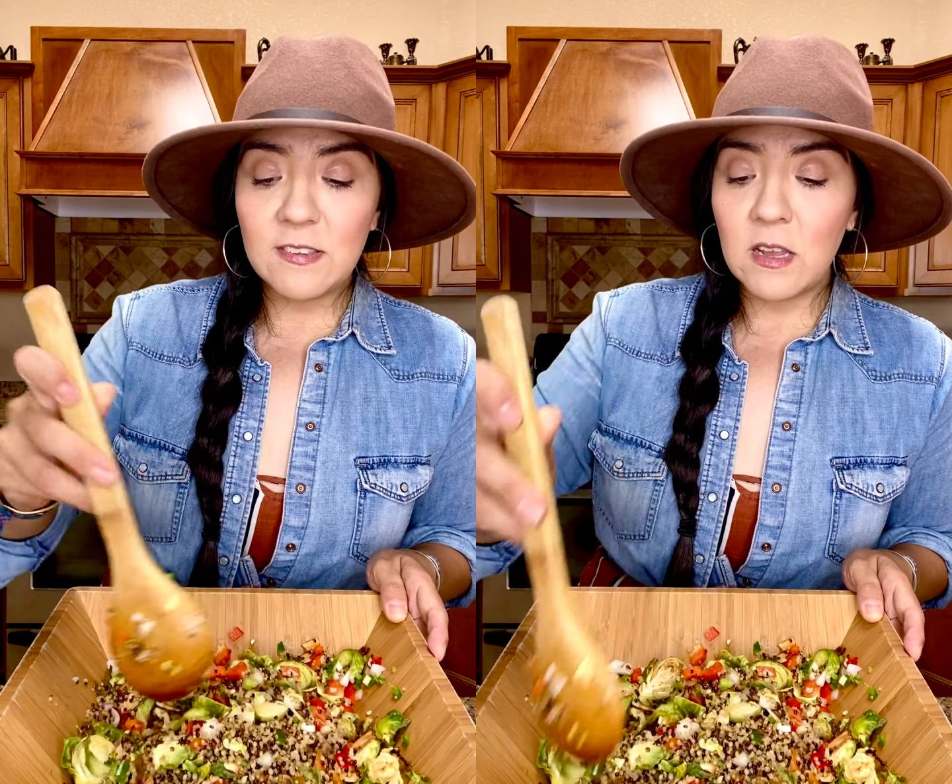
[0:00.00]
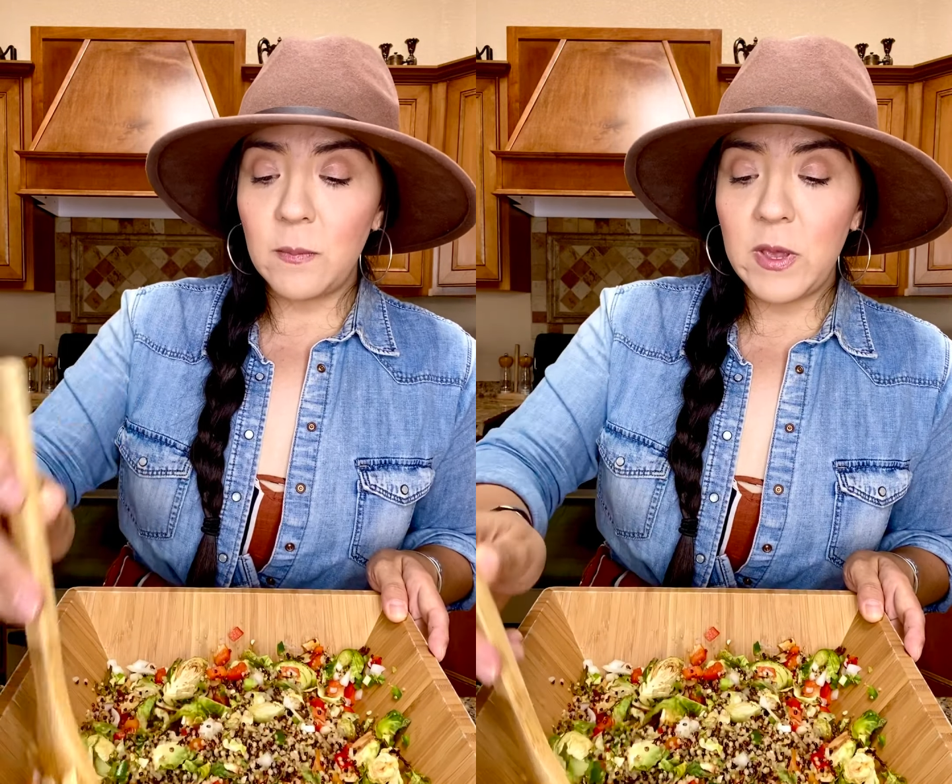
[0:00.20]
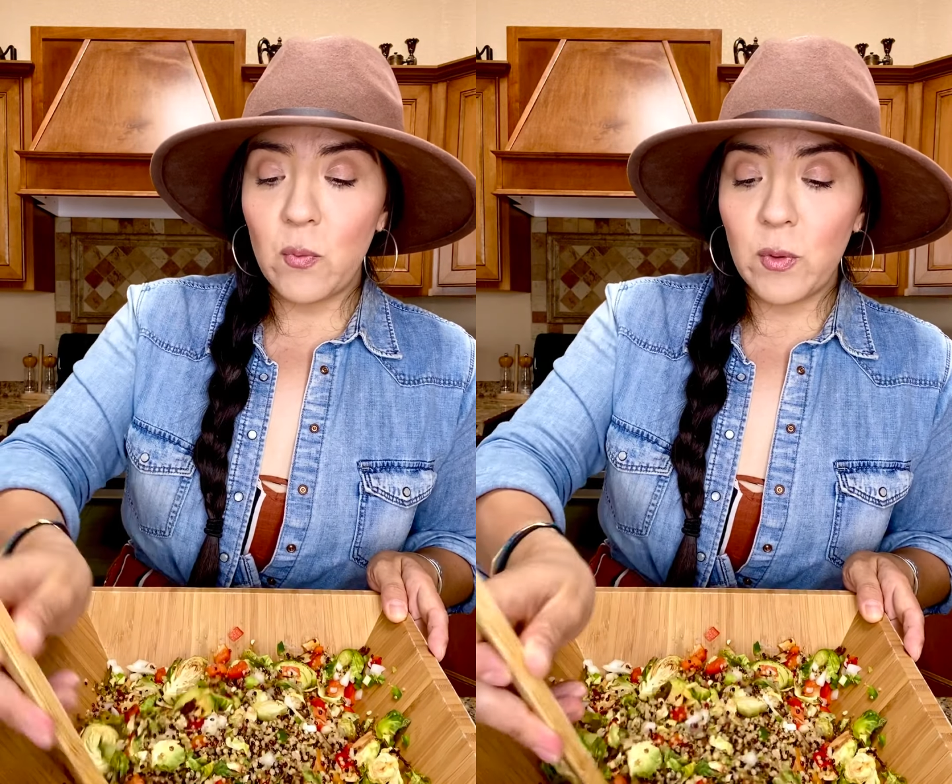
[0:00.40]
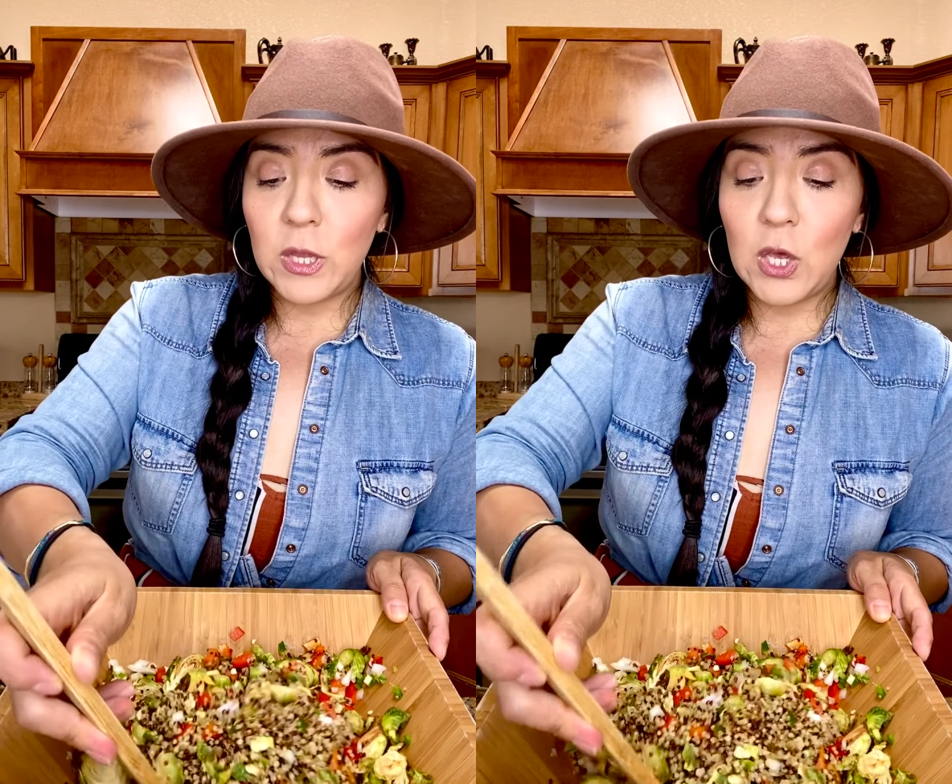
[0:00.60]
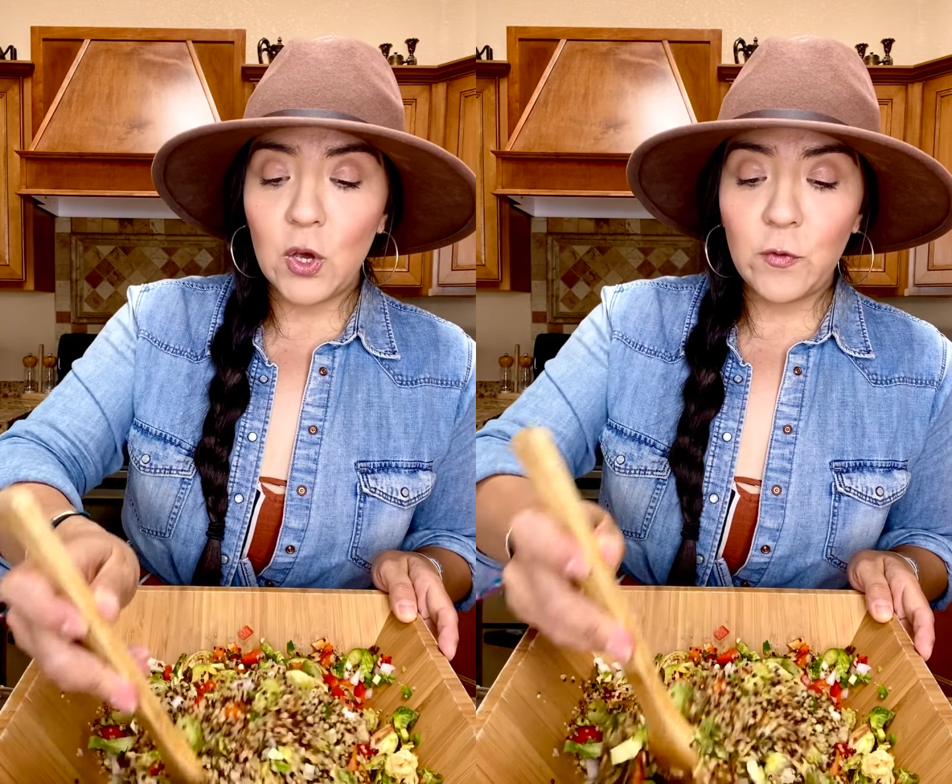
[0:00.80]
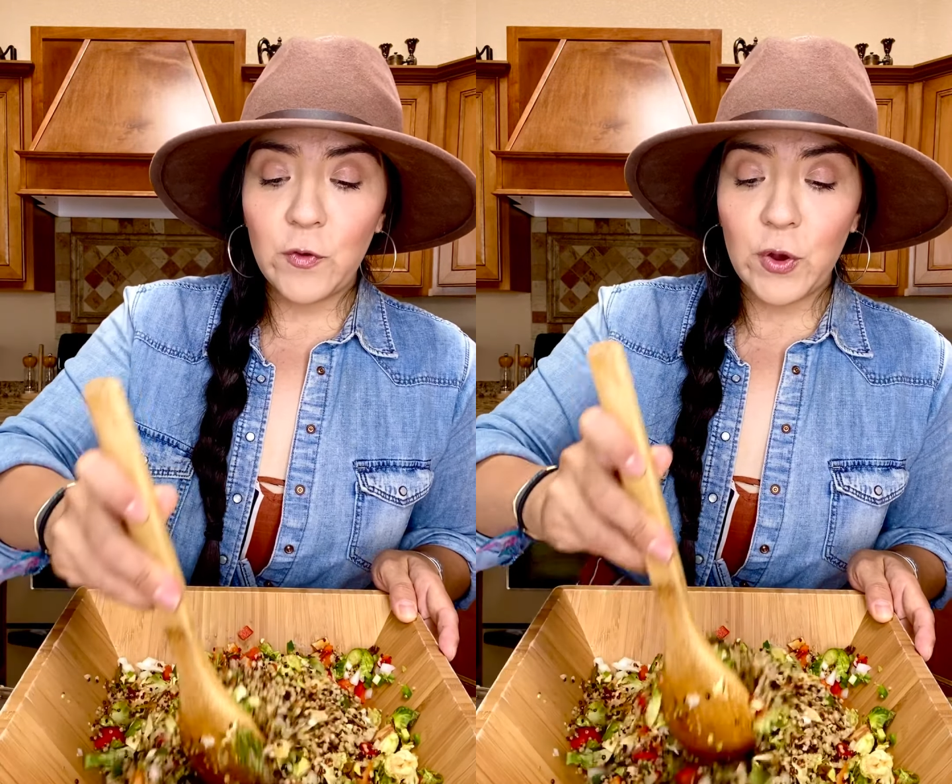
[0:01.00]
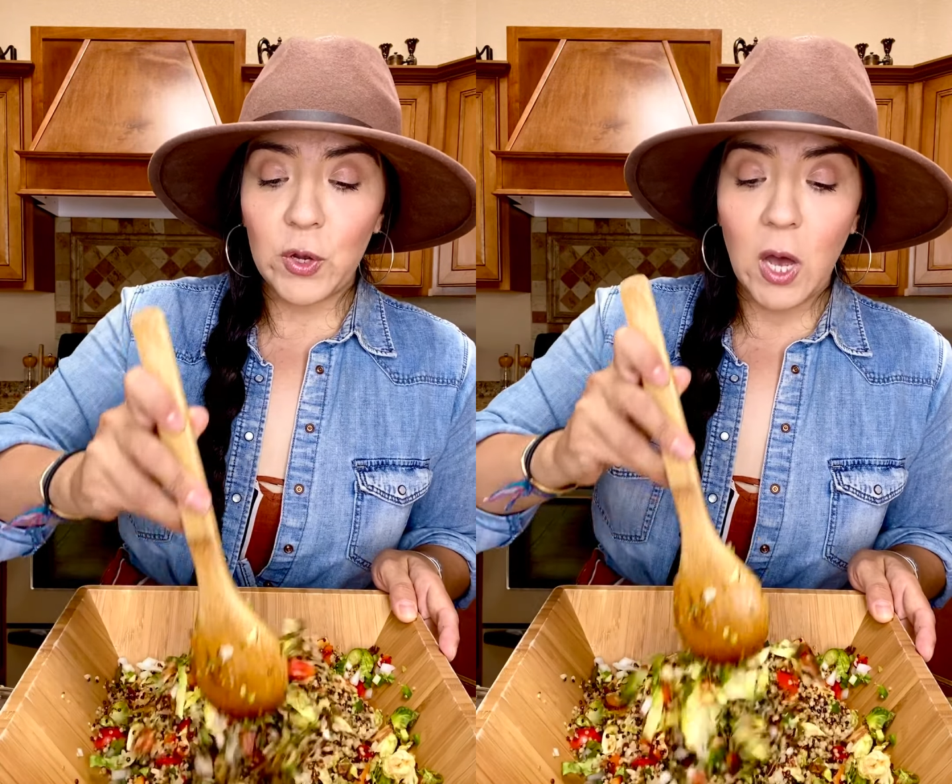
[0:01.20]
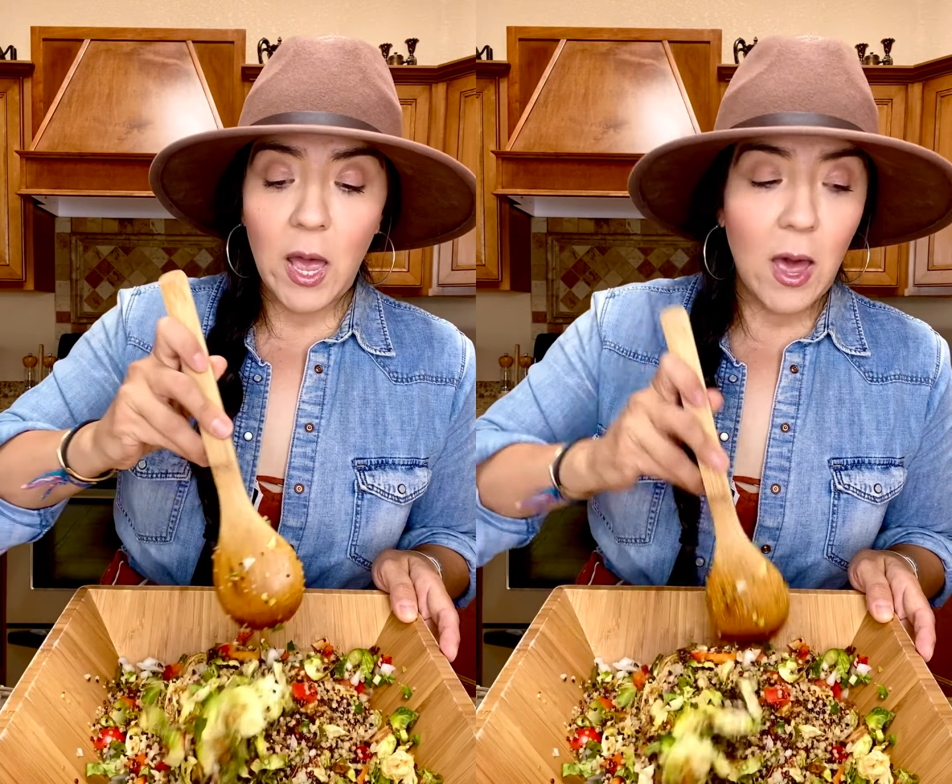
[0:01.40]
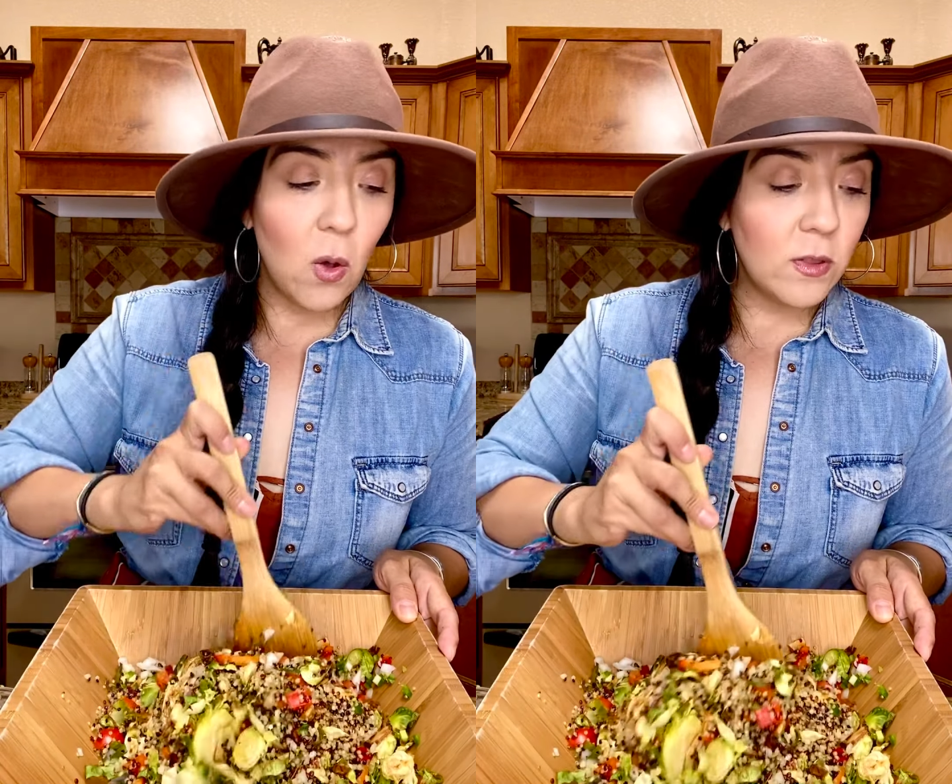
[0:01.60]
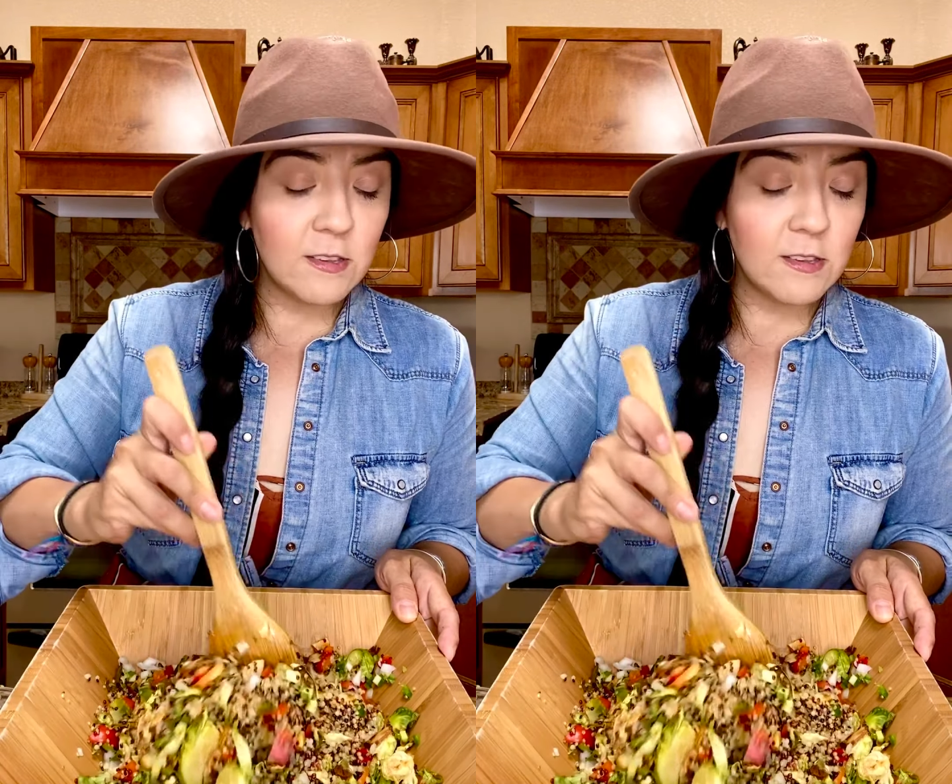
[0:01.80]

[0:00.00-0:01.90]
is gonna be really good for your gut health,